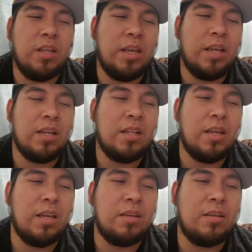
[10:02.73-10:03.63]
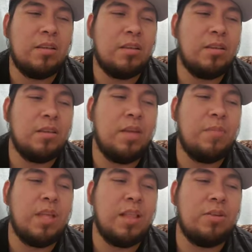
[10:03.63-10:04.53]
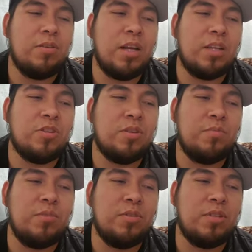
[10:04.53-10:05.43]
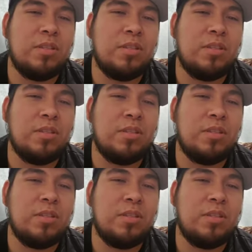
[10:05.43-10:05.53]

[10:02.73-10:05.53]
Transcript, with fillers: Nate kind of like gave me that little extra boost.